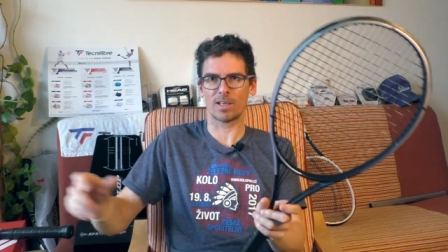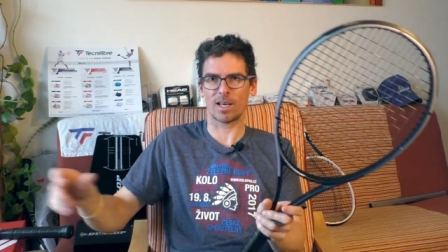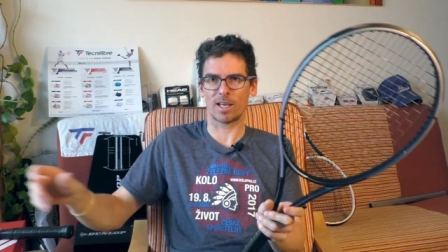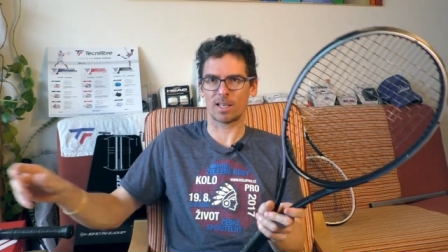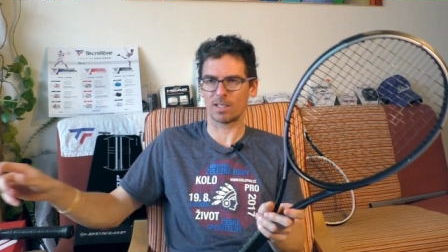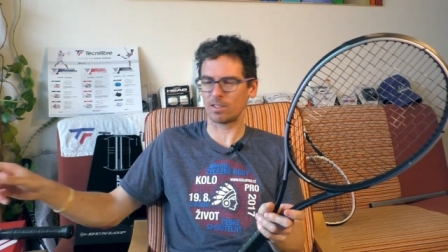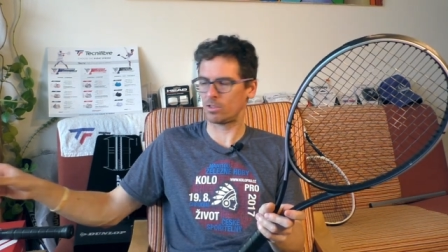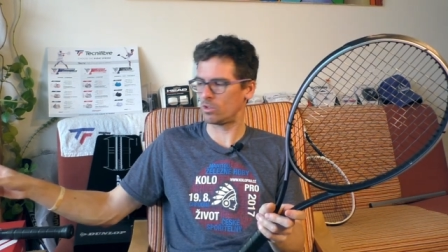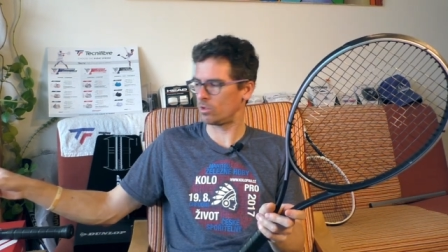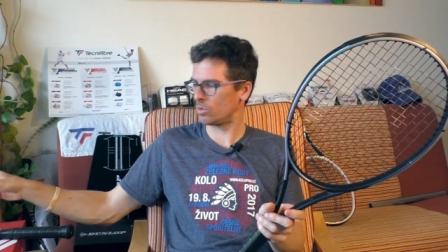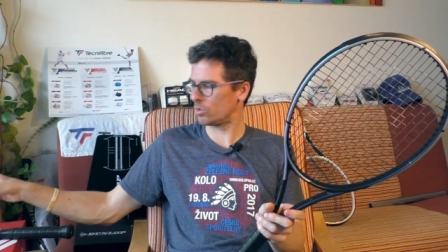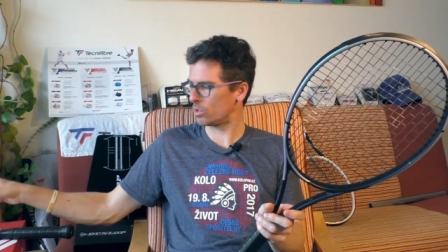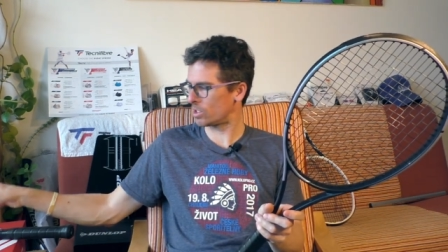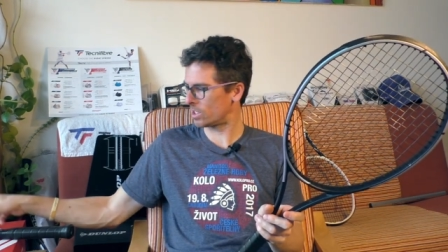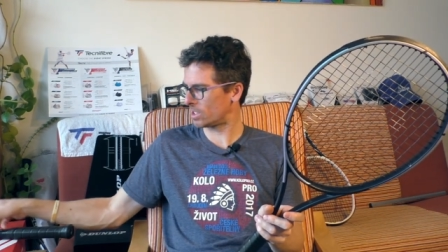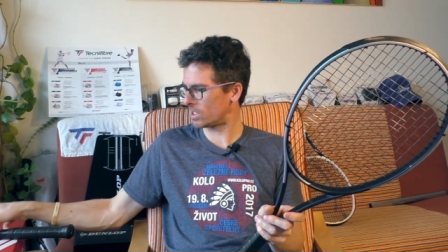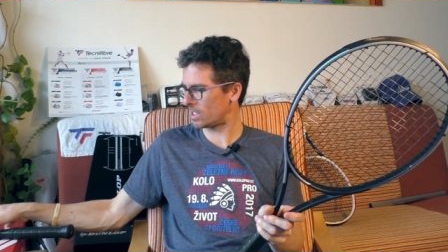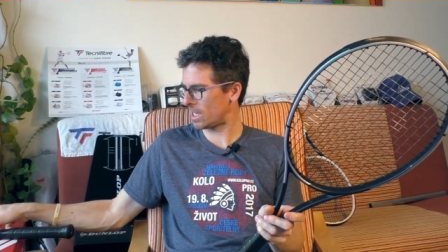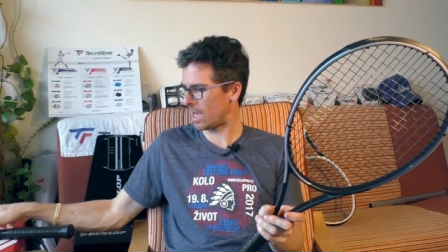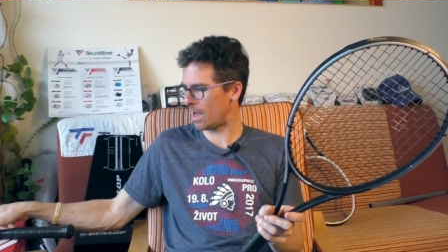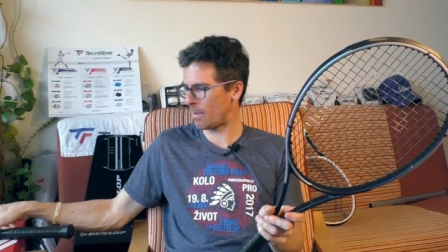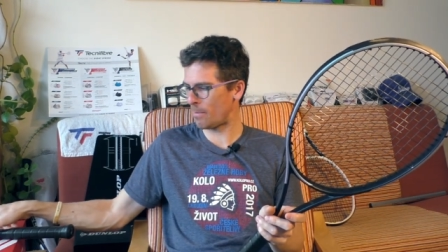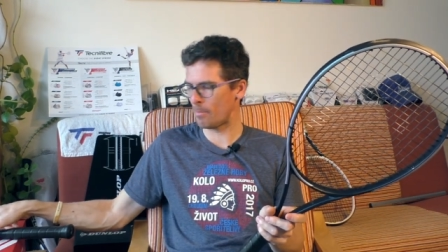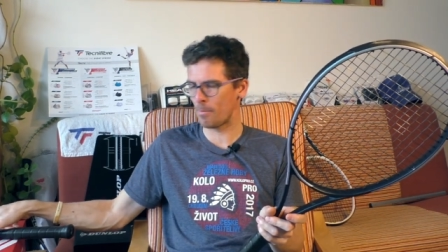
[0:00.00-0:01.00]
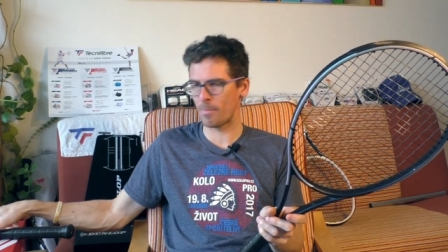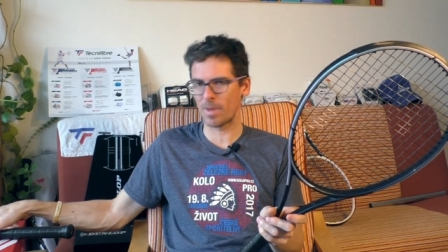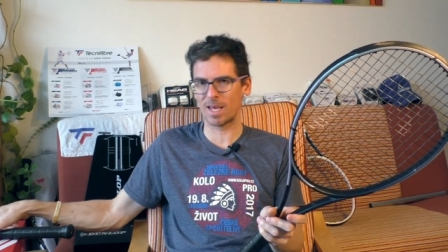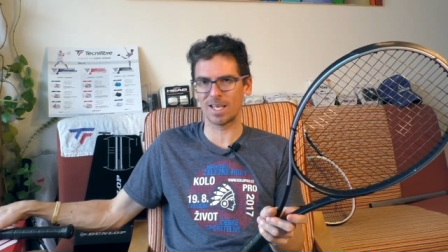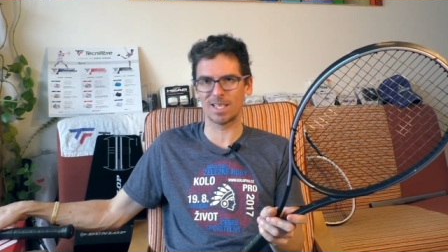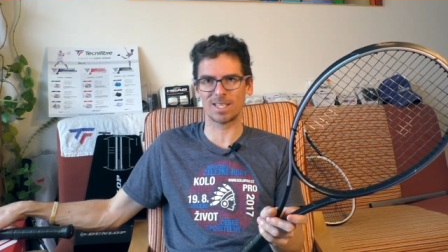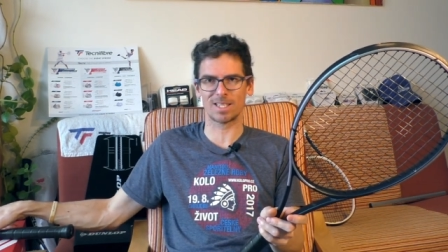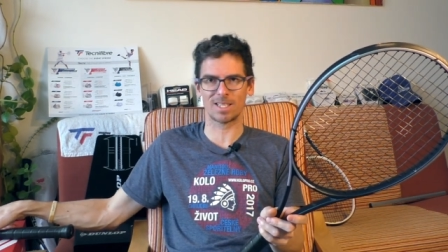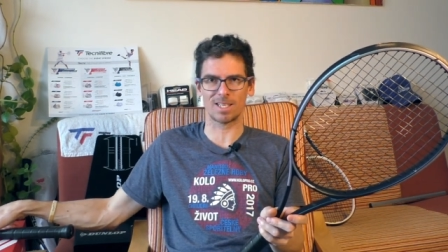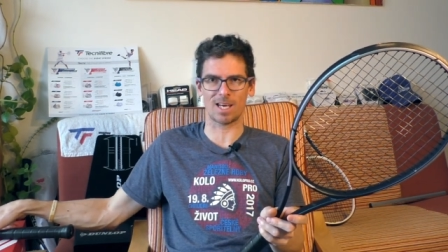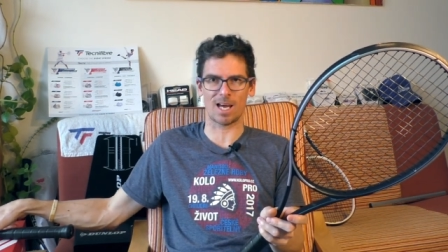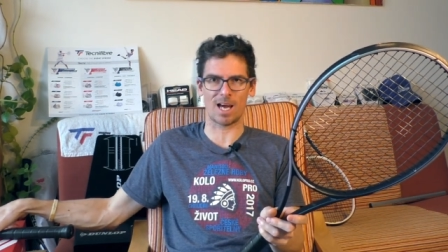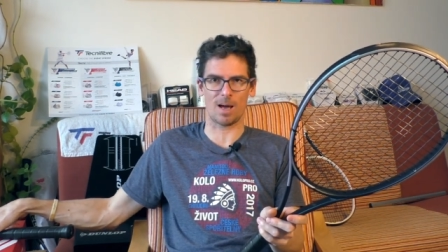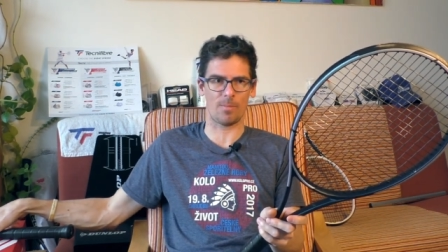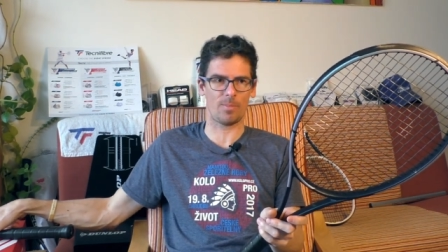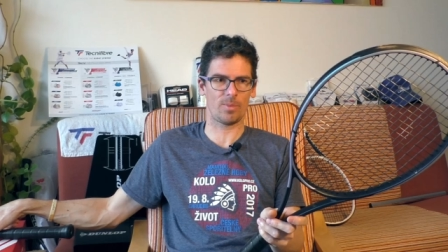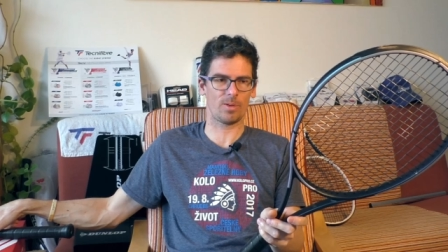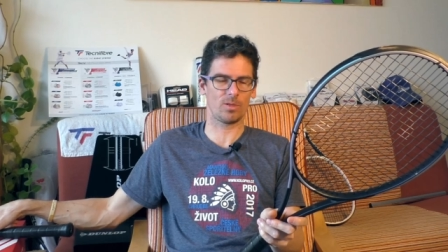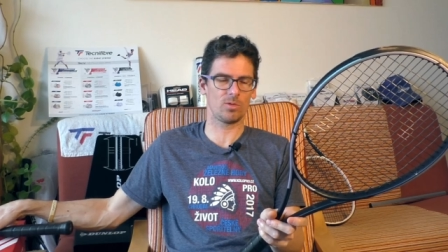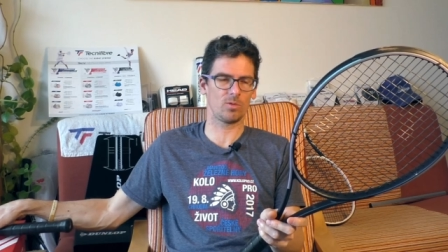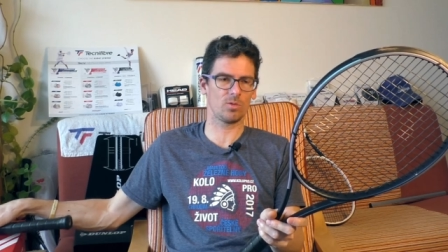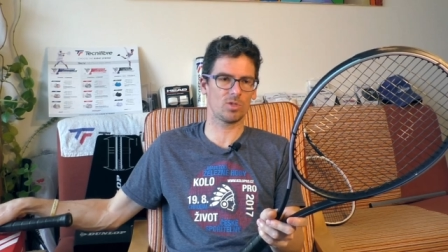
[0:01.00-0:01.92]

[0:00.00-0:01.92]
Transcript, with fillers: And to sum it up,